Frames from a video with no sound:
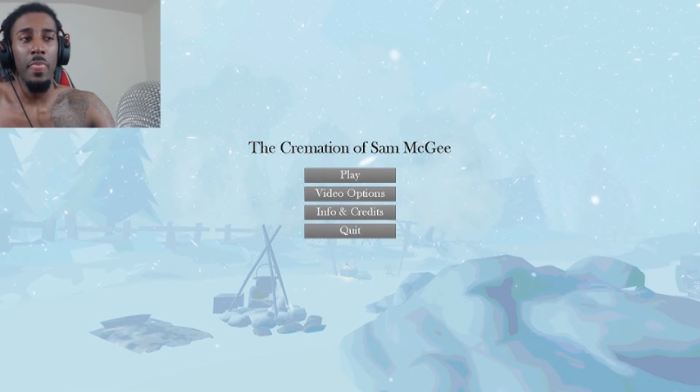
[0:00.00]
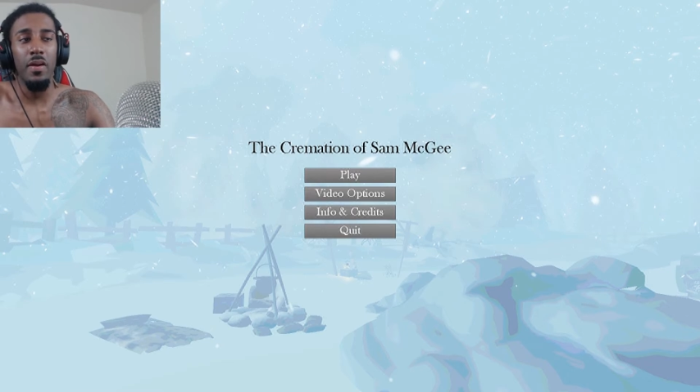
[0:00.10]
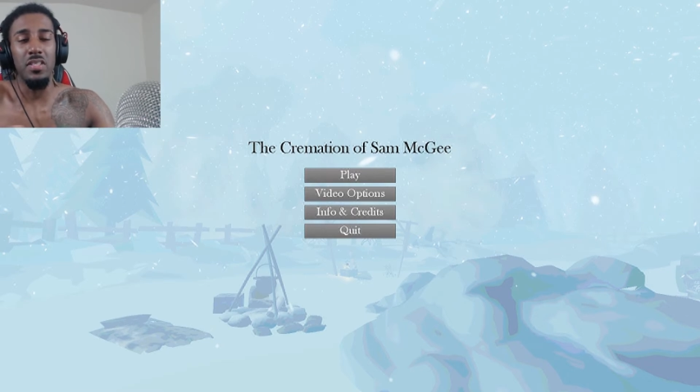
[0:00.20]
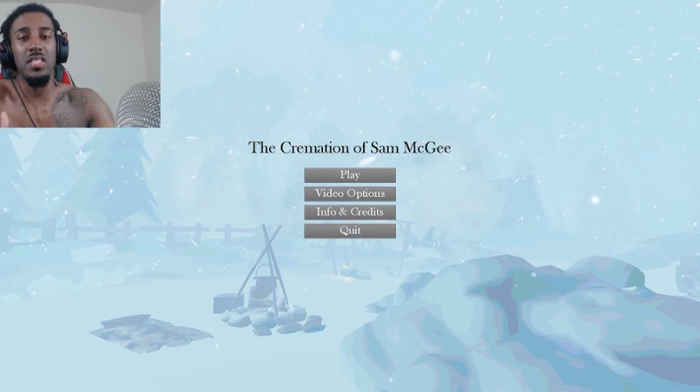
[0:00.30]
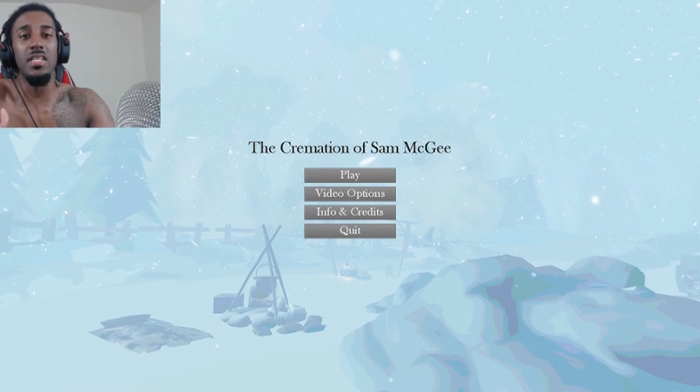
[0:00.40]

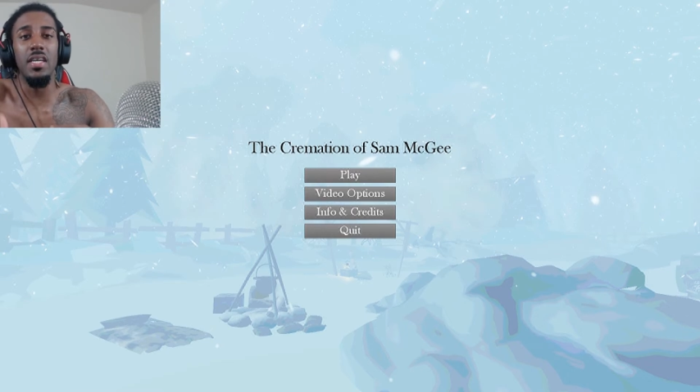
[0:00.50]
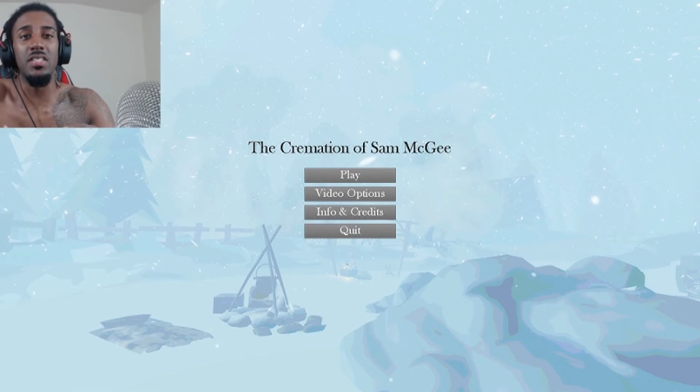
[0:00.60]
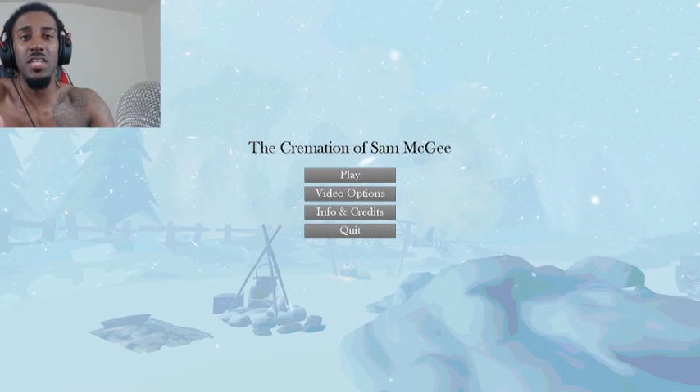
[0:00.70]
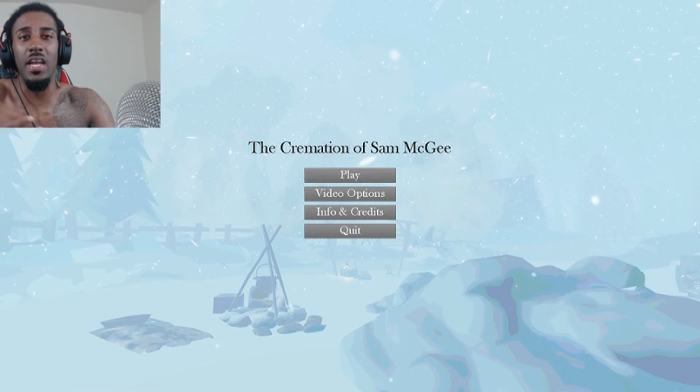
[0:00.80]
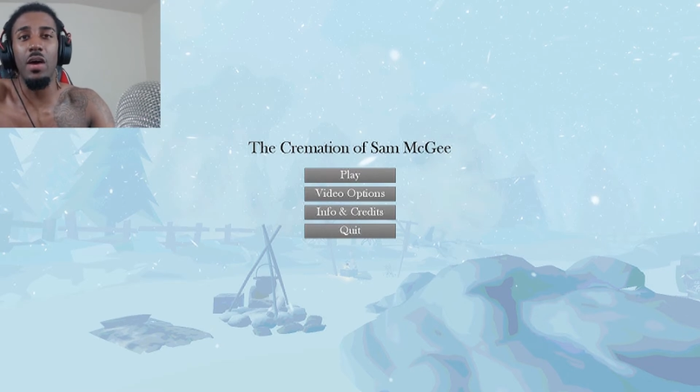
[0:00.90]
Because it
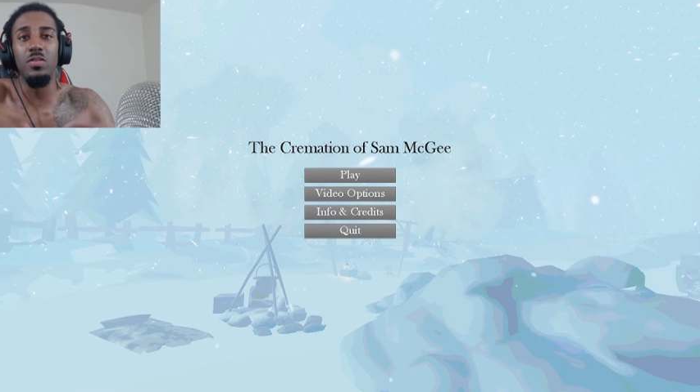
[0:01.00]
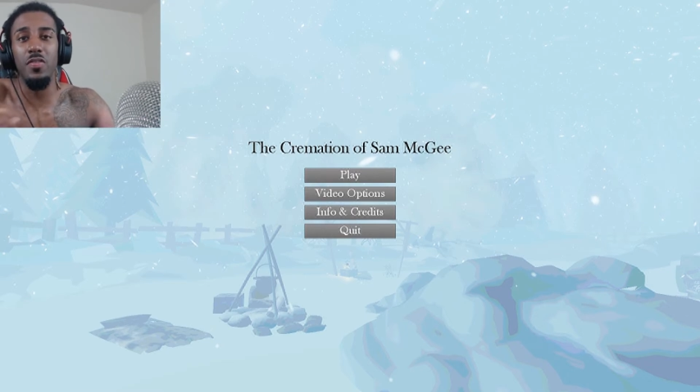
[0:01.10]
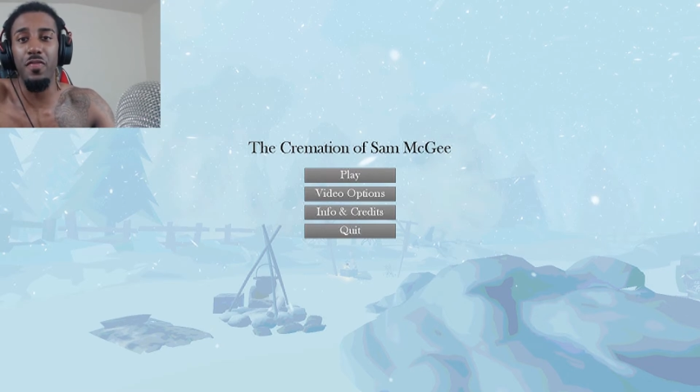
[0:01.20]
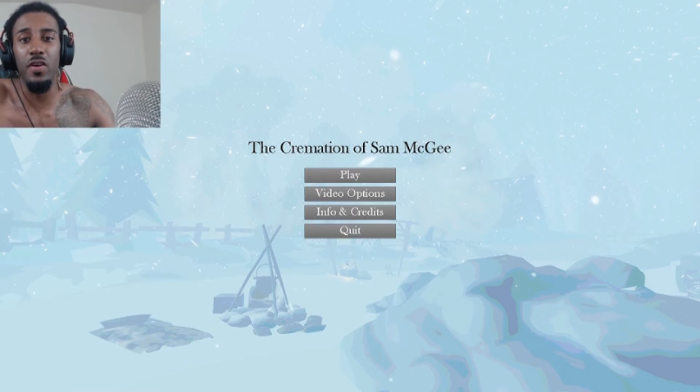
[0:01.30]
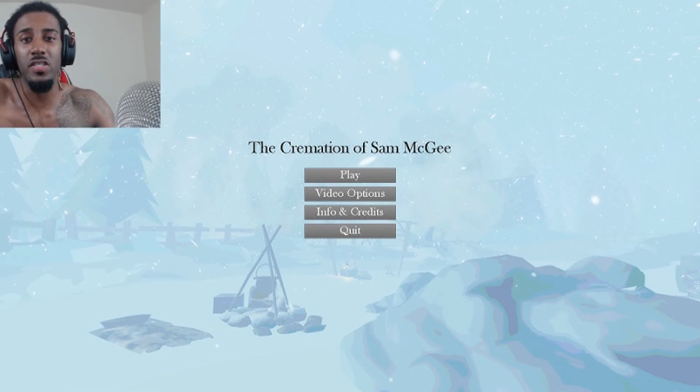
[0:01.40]
did say that was
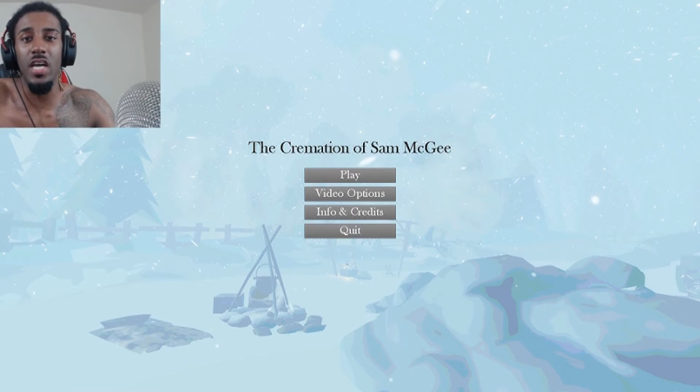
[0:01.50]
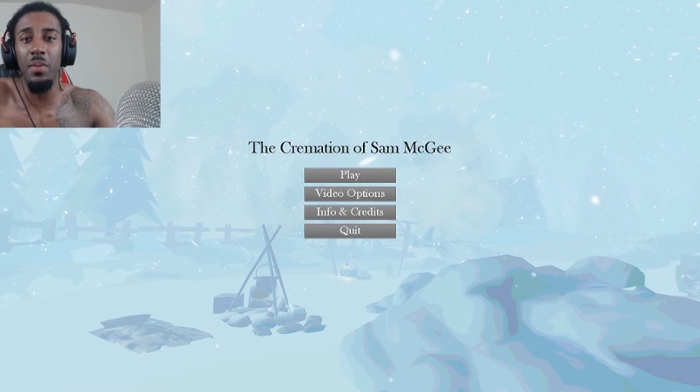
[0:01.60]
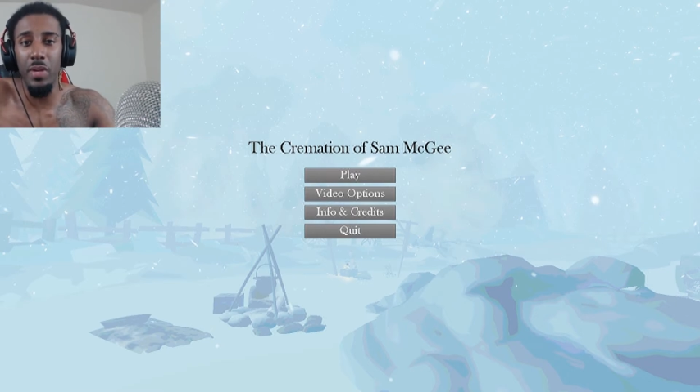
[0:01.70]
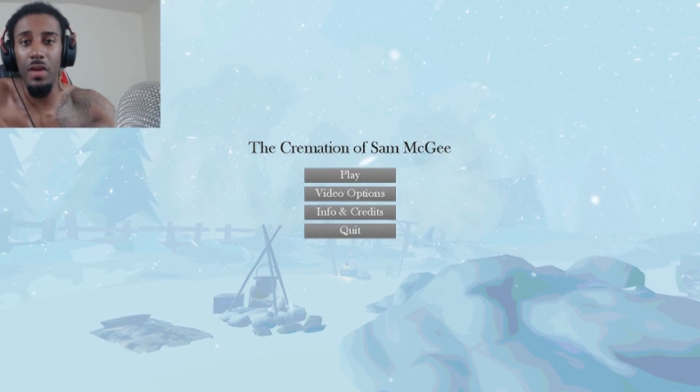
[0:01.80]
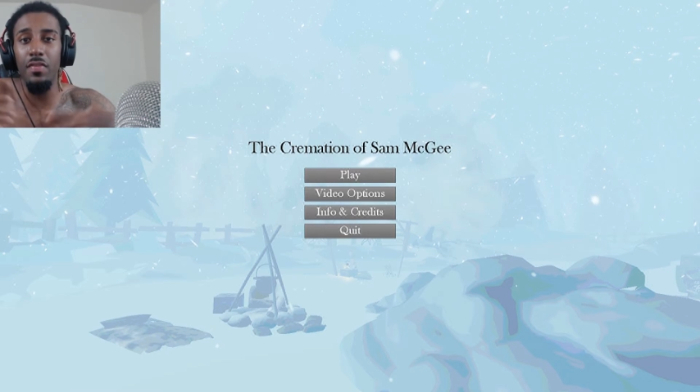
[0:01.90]
the first
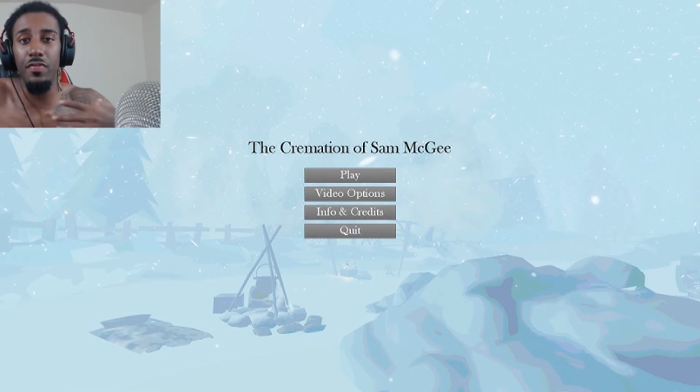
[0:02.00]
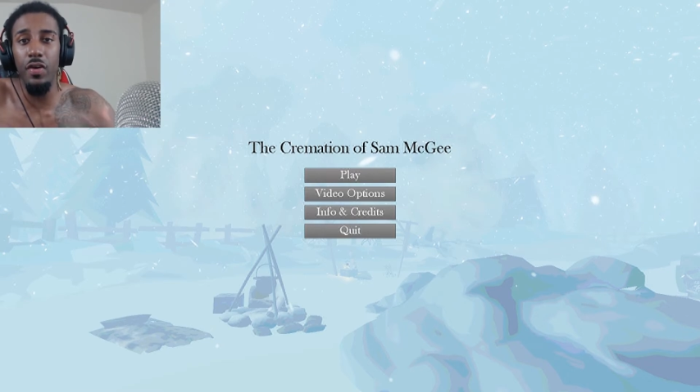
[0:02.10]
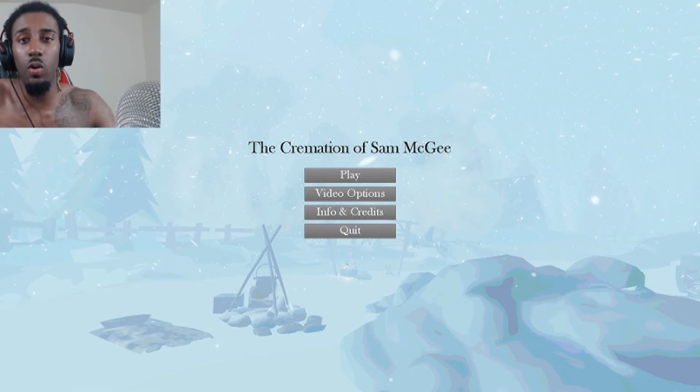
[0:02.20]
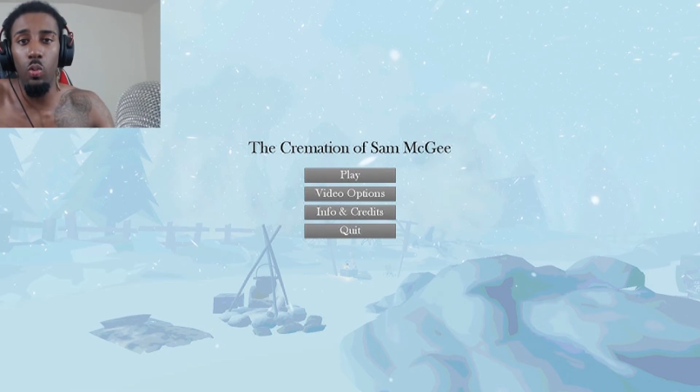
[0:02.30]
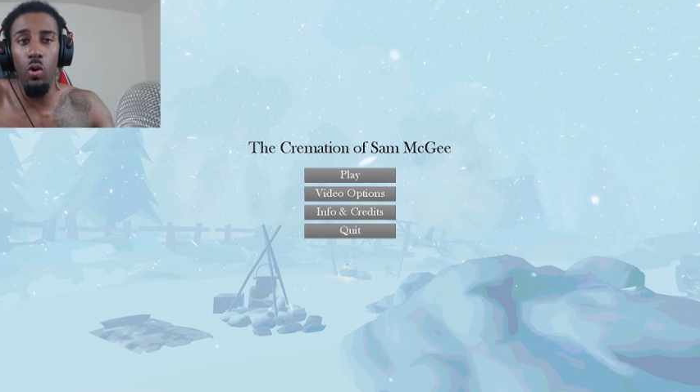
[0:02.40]
time he ever
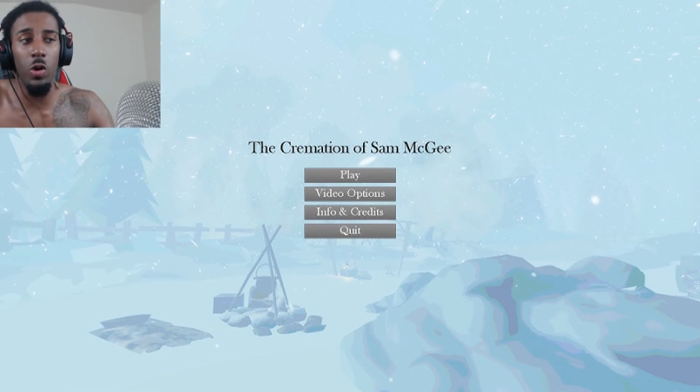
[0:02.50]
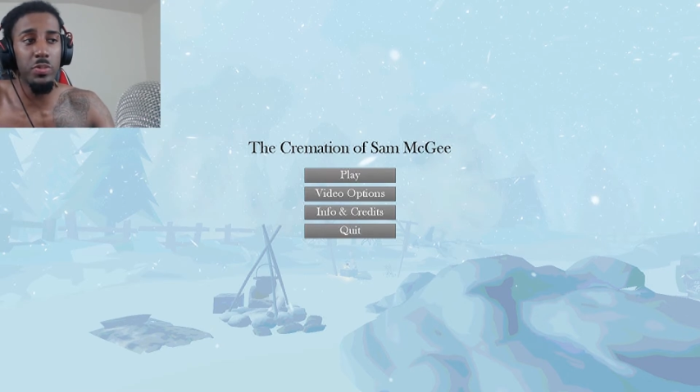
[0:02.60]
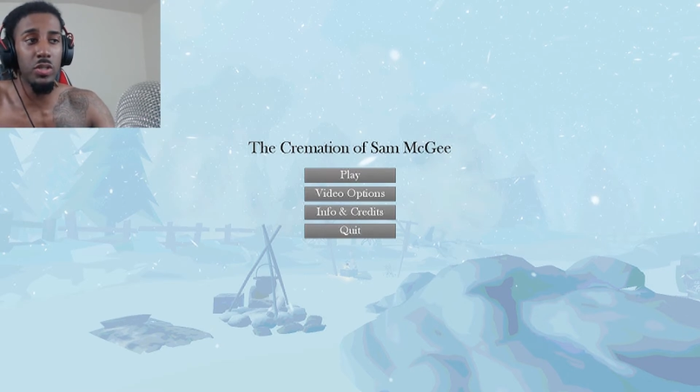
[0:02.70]
felt warm.